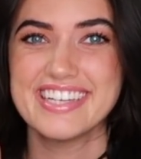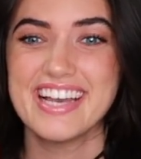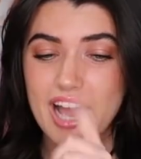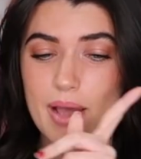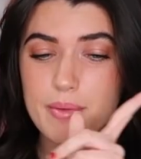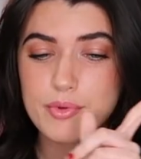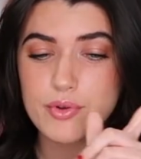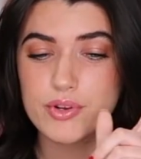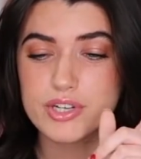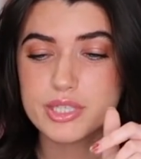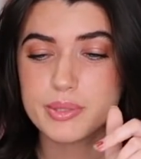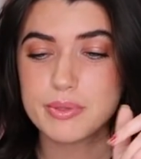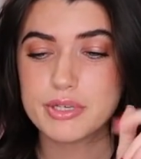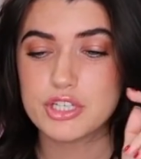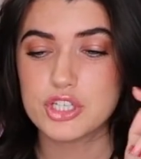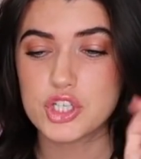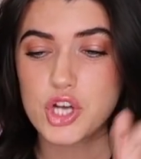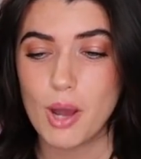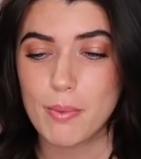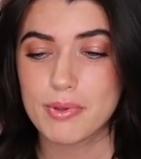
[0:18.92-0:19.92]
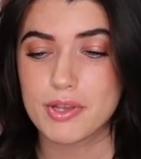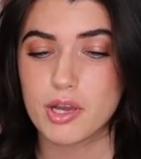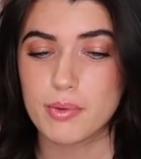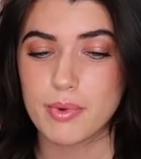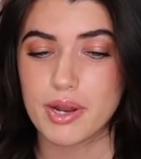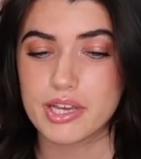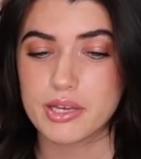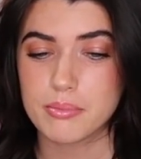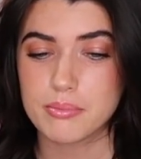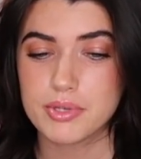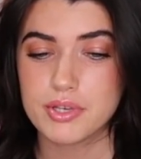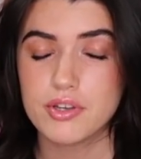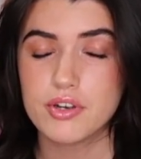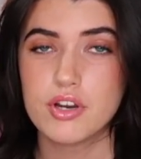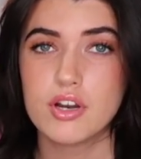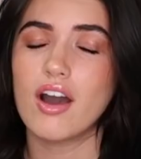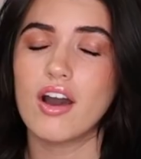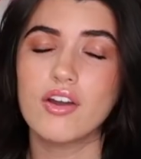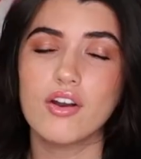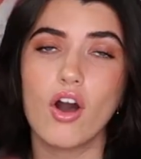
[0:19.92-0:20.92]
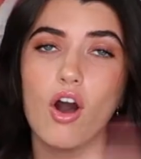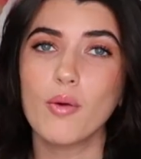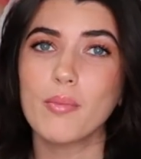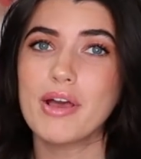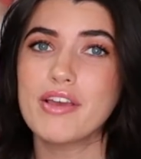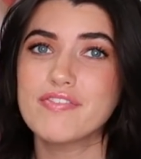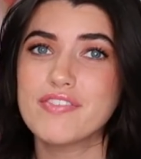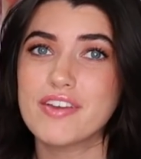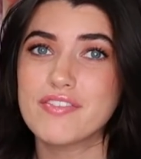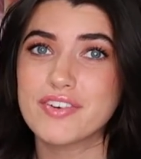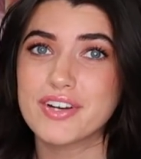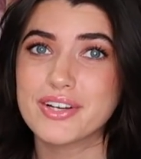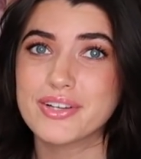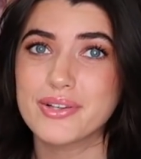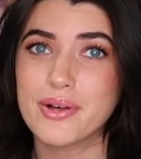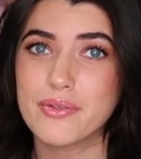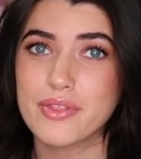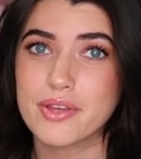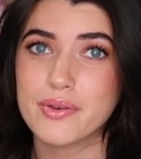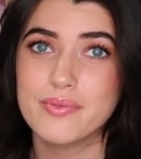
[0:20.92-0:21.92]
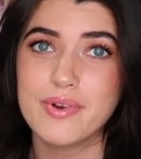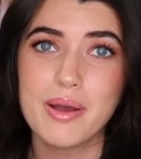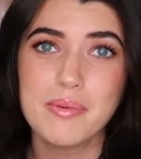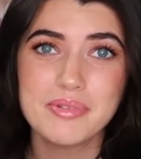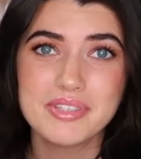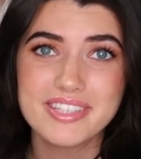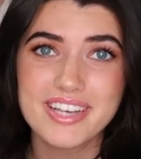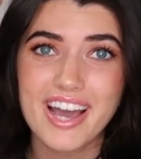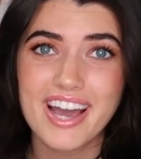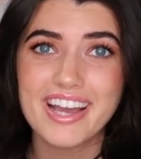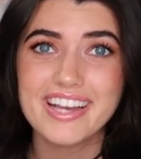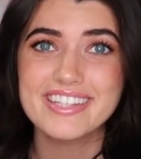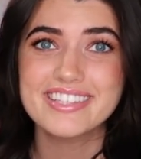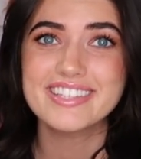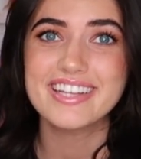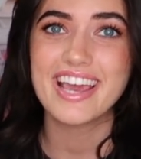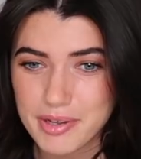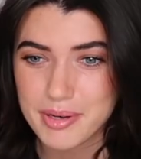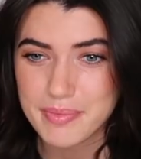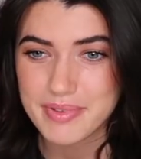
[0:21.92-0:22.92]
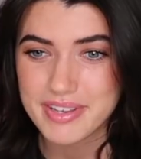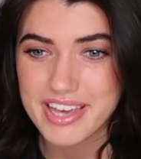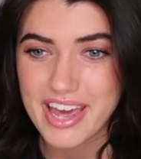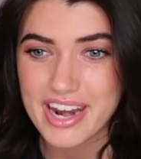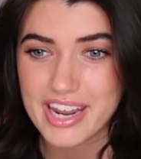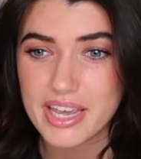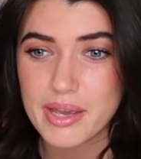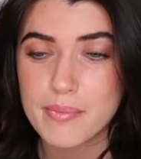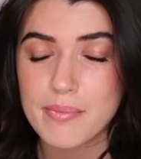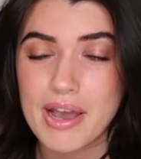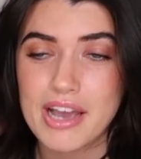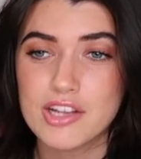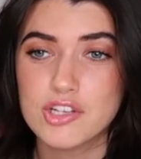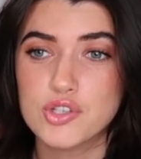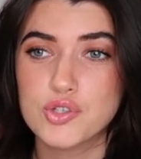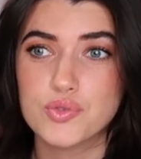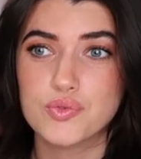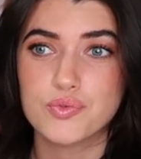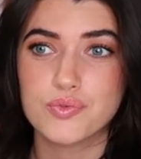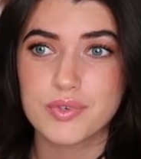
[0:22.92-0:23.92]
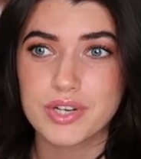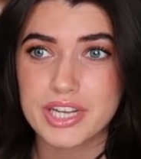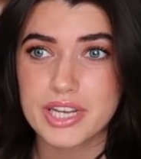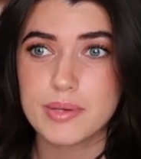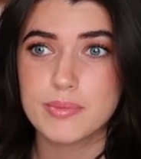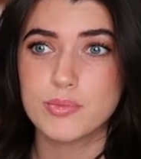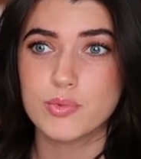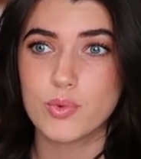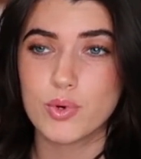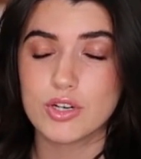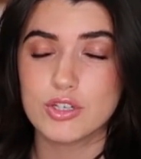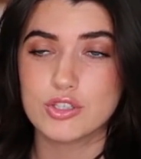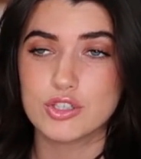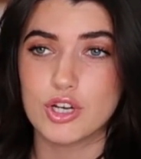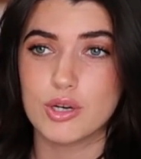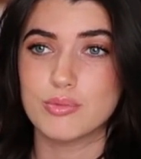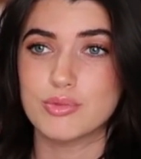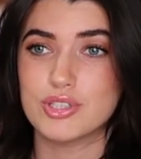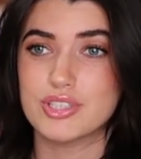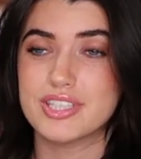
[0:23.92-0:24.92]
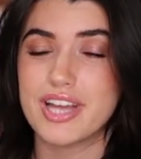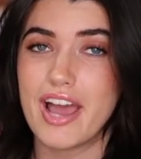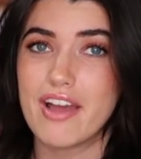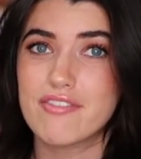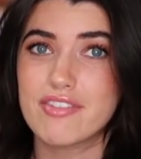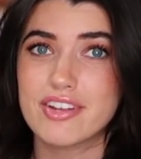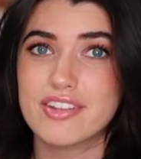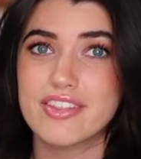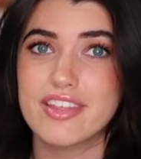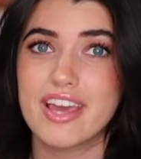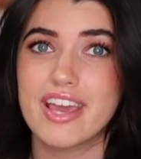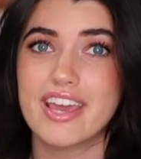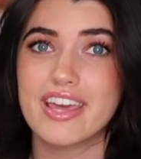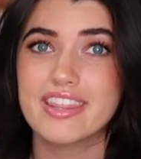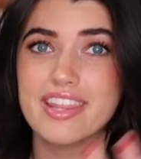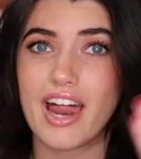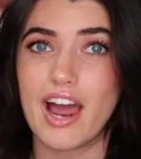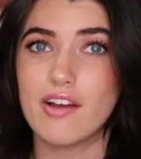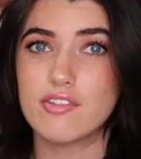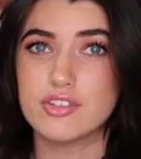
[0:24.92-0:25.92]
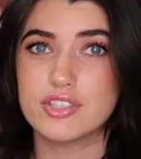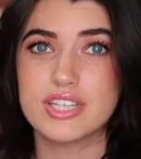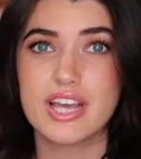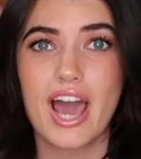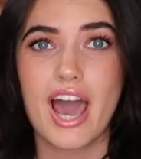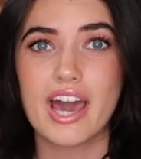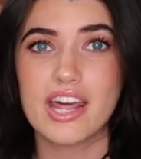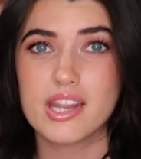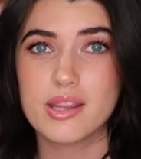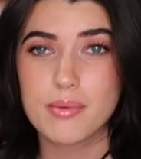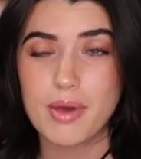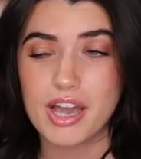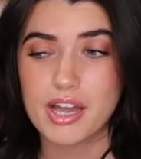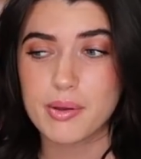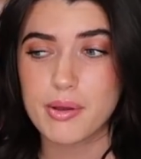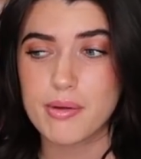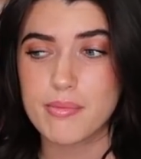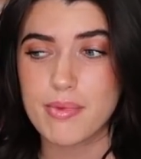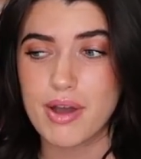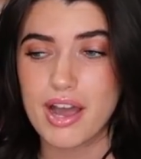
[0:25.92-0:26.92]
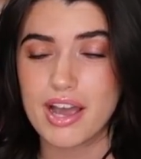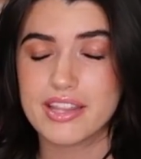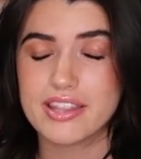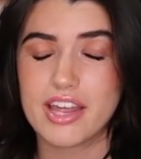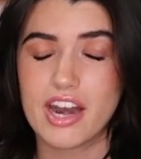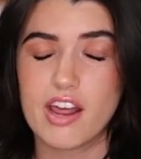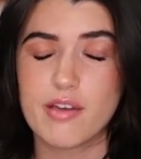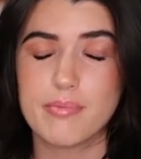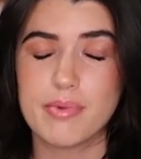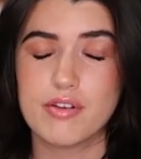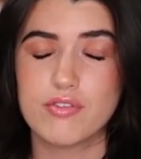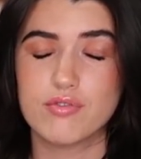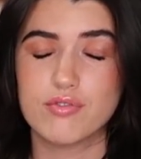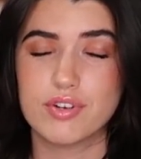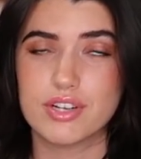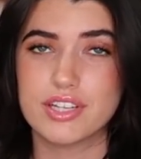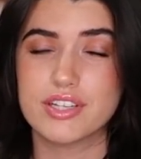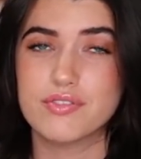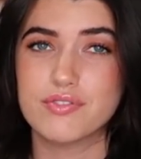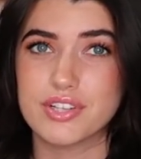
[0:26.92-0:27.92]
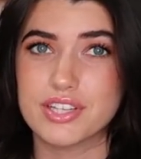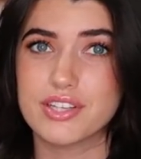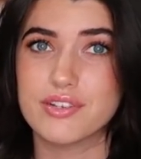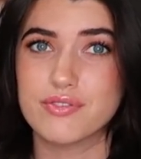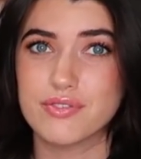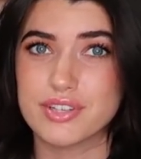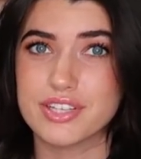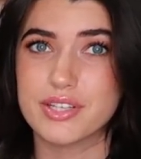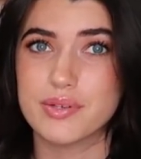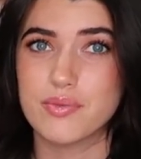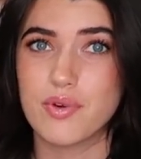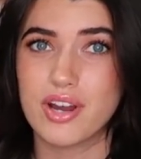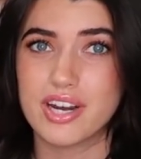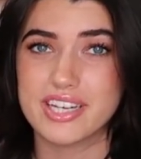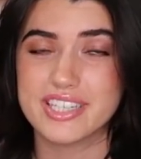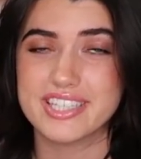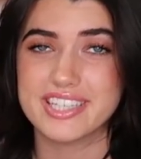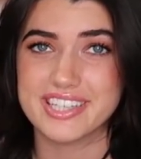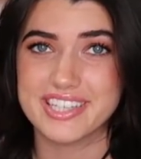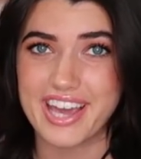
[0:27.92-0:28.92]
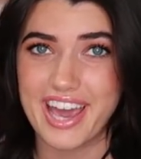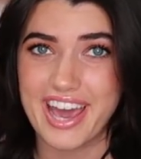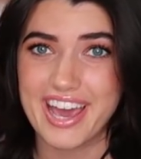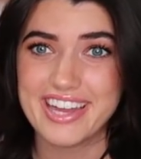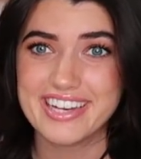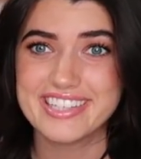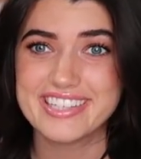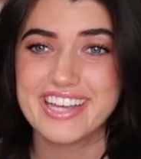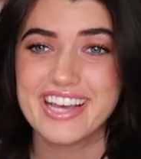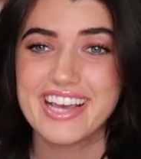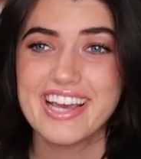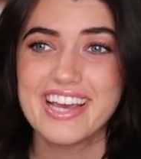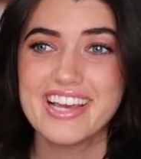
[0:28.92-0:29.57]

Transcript: I'm going to be shopping on my computer, on all my favorite clothing websites. I'm going to be getting my dream wardrobe, just everything that I've just had in the back of my mind that I've been really, really, really wanting to get.